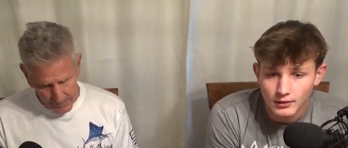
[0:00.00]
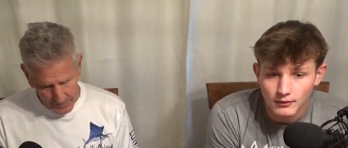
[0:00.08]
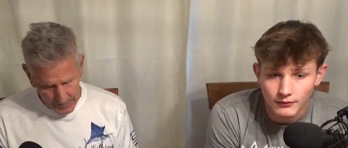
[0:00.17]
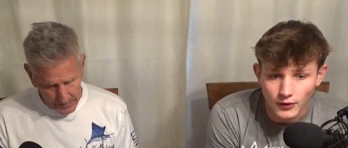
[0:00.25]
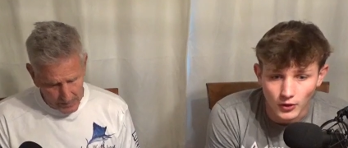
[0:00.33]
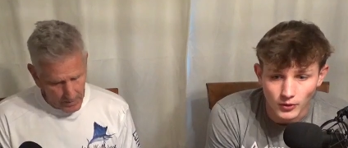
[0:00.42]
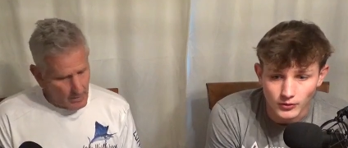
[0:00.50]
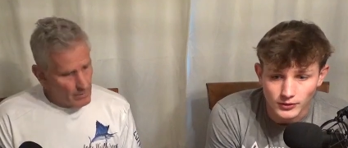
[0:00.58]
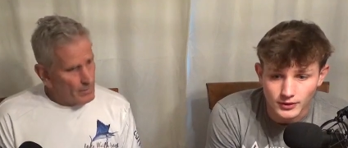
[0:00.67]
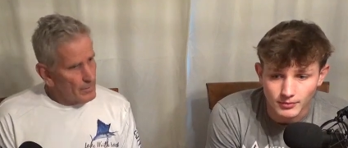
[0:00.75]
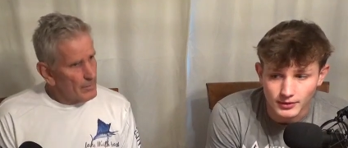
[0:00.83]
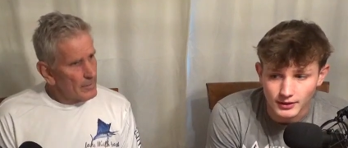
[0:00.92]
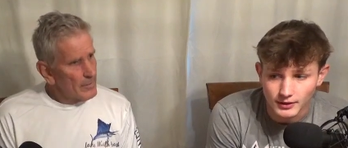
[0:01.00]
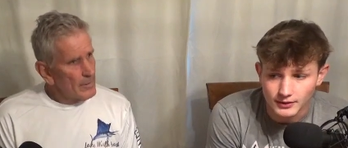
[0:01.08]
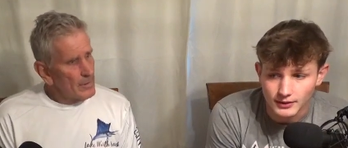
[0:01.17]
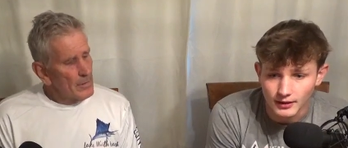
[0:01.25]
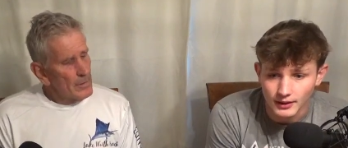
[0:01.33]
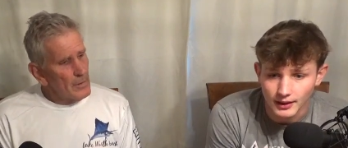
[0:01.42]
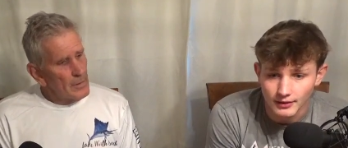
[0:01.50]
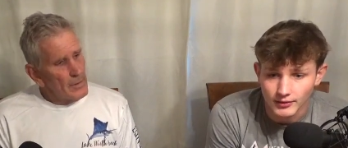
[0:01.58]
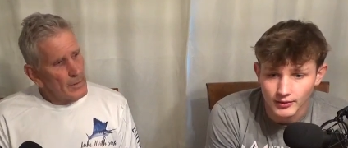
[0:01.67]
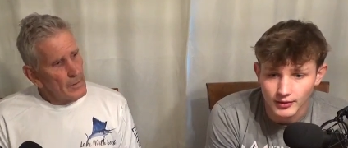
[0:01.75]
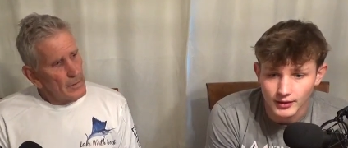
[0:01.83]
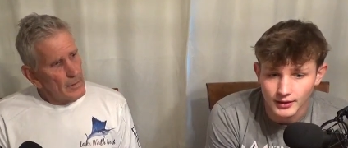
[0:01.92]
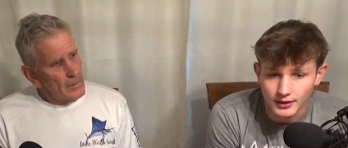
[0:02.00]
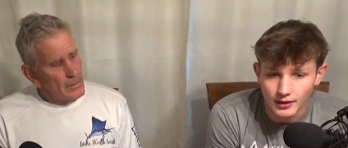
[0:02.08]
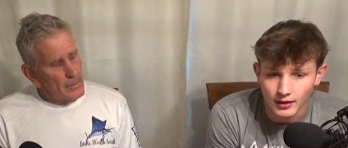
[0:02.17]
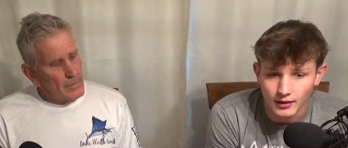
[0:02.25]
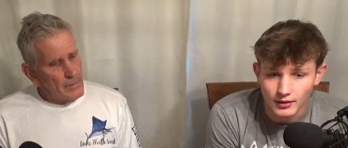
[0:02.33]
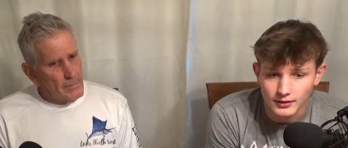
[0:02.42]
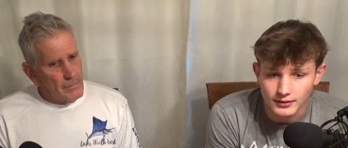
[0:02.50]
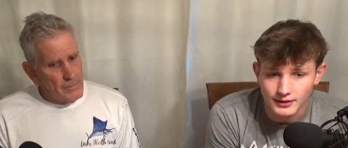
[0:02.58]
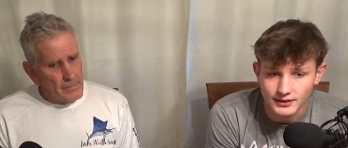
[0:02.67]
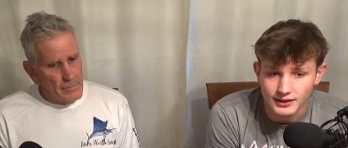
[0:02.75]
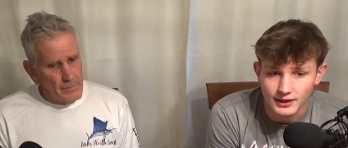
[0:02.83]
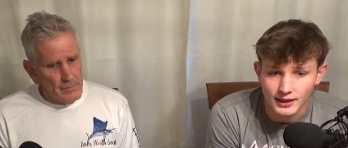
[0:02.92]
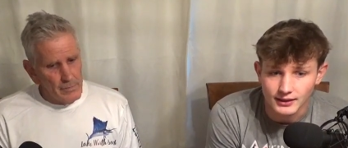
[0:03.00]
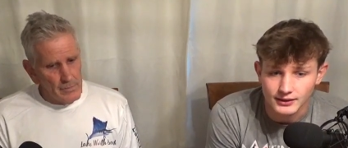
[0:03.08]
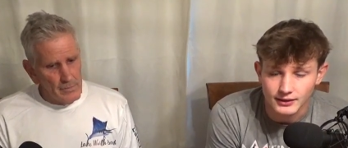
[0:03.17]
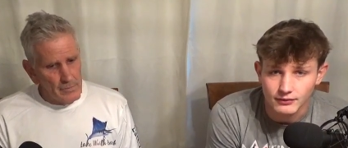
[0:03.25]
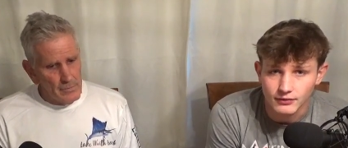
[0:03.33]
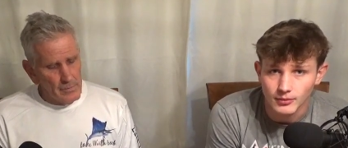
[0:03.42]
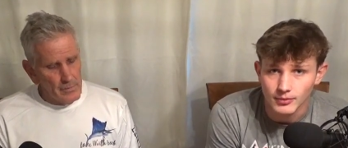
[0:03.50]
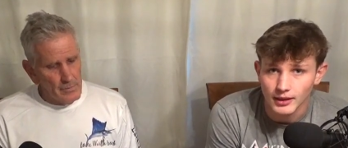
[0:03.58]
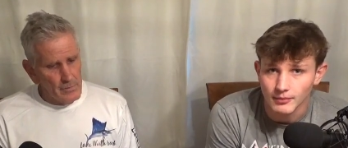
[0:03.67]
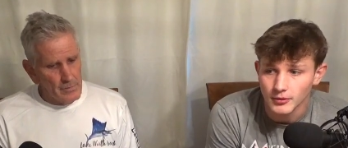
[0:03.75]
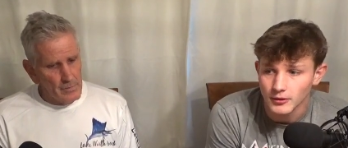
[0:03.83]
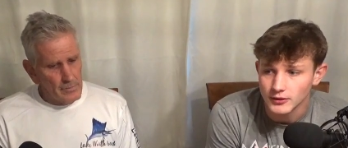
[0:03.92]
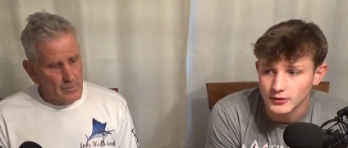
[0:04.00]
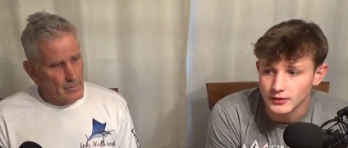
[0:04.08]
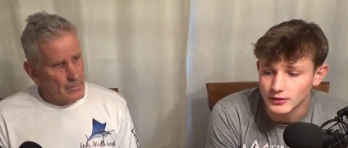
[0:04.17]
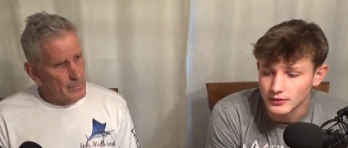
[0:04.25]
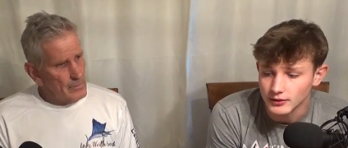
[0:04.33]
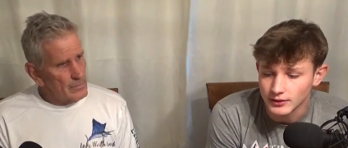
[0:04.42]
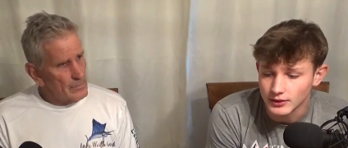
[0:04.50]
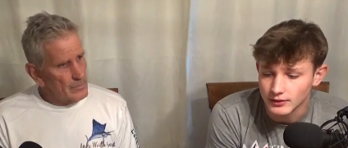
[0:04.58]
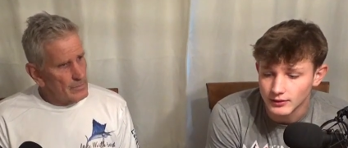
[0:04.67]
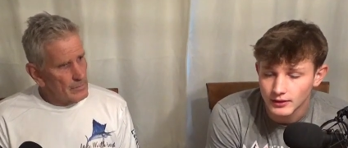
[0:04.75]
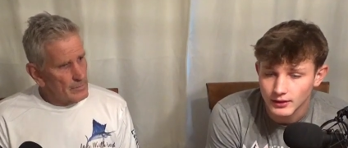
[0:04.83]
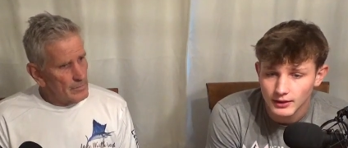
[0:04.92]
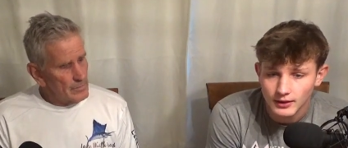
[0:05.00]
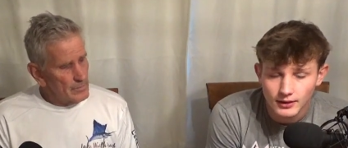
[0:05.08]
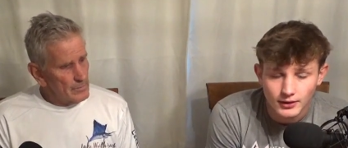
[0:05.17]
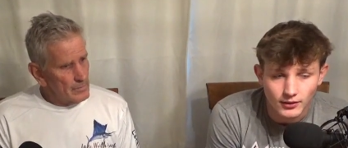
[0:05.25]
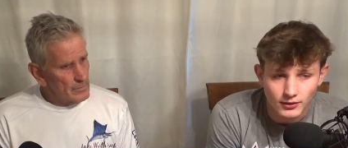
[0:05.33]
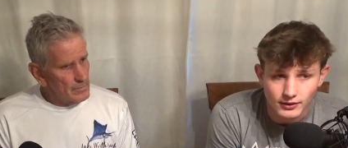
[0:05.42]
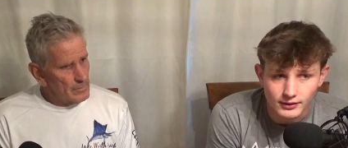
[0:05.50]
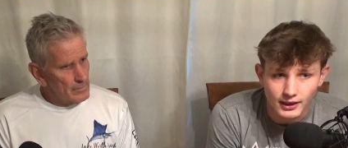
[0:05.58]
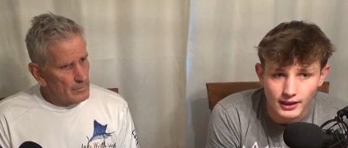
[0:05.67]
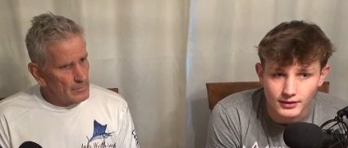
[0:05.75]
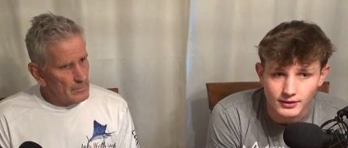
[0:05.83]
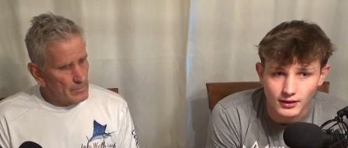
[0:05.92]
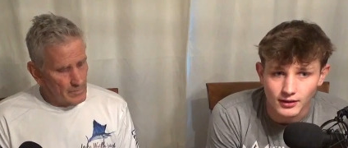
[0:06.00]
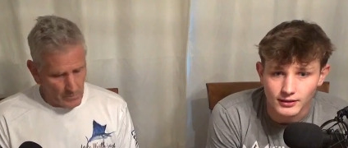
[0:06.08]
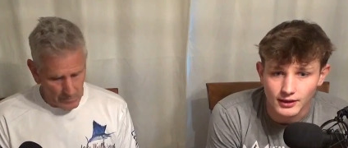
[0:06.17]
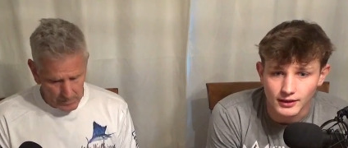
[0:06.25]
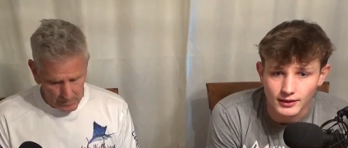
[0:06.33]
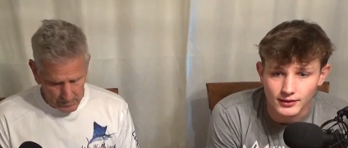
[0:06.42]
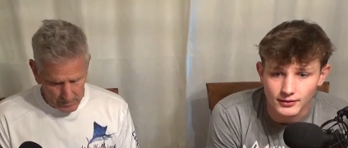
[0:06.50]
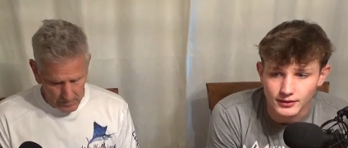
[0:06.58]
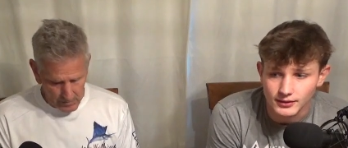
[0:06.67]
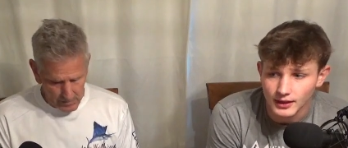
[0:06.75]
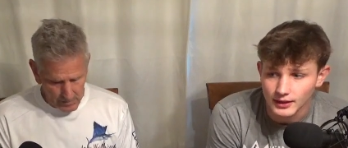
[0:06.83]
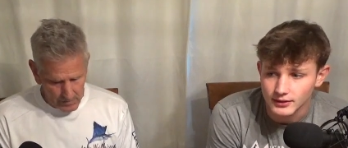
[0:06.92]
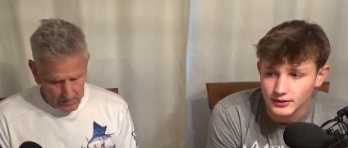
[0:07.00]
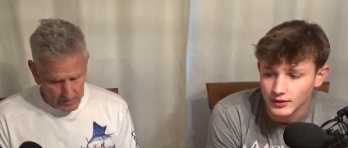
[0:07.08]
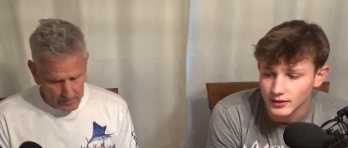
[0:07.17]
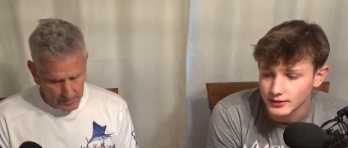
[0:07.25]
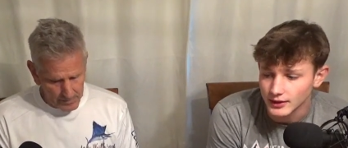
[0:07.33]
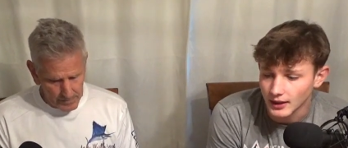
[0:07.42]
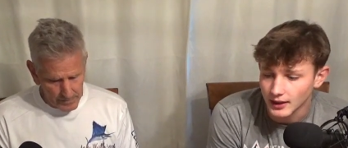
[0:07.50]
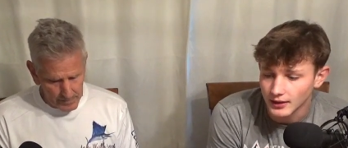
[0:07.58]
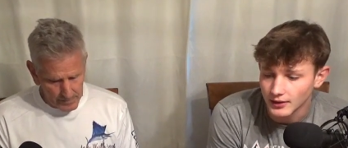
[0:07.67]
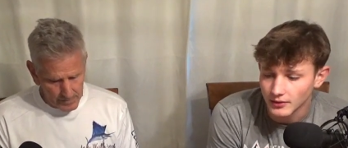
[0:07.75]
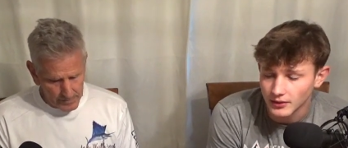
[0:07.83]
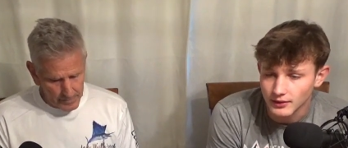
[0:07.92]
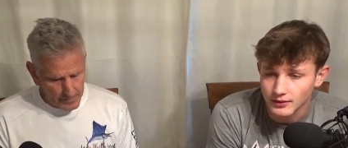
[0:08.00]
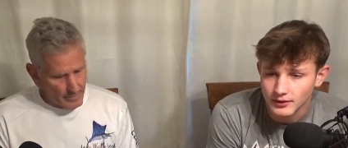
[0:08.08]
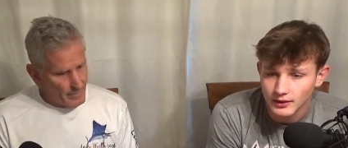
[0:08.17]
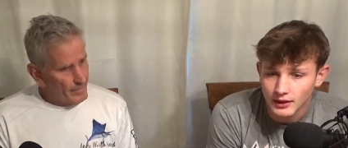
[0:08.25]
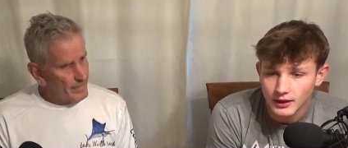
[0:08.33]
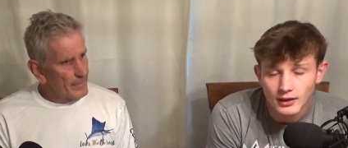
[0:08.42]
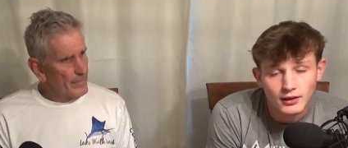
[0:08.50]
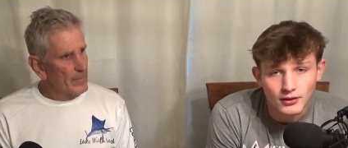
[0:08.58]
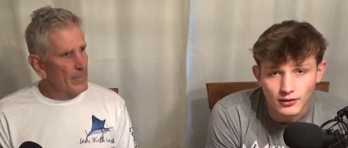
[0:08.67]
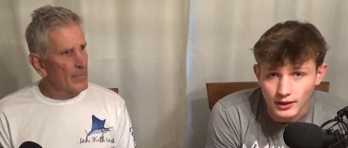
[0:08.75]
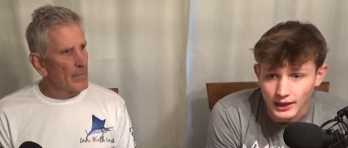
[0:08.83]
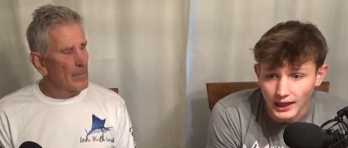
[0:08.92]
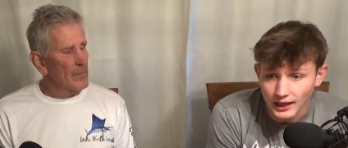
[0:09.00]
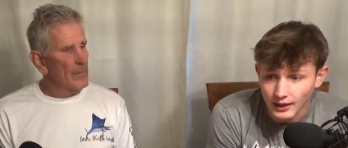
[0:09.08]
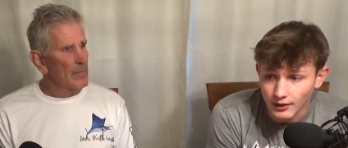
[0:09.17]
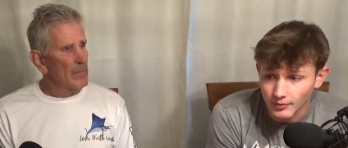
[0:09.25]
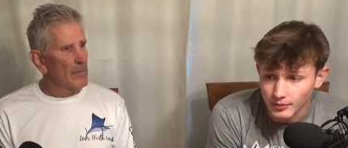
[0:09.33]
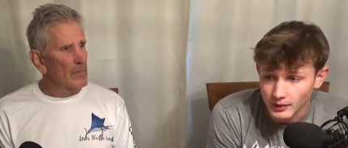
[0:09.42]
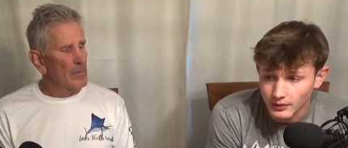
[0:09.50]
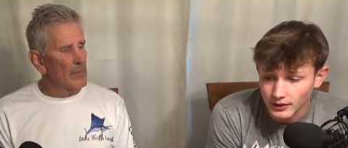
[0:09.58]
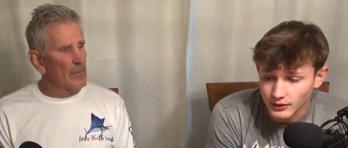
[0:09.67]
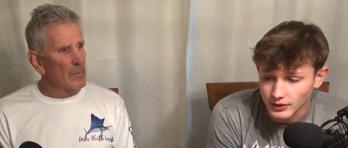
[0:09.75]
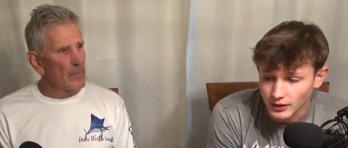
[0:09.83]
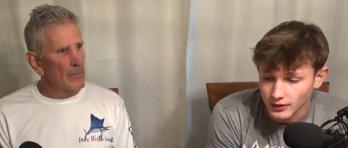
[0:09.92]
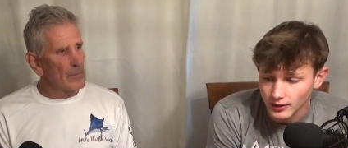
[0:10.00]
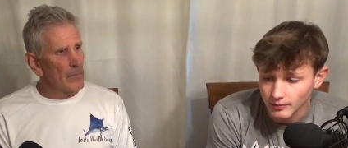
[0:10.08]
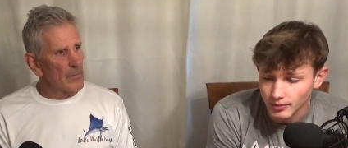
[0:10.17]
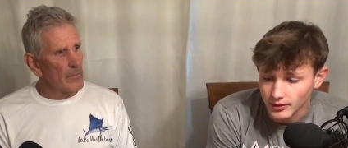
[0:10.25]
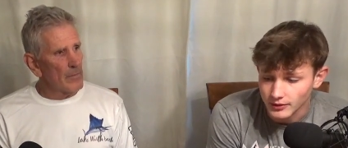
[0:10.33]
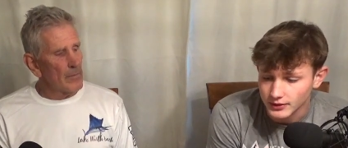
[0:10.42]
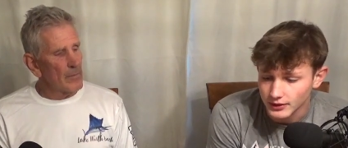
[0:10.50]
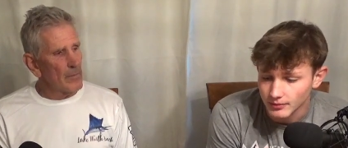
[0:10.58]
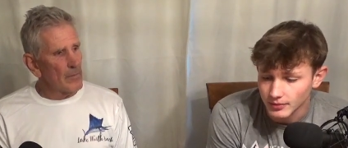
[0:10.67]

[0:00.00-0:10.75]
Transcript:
Speaker 1: phones and because they never really are disconnected from that person. You can you can text all night, you can text all day, you can you can hang out and be with each other in person,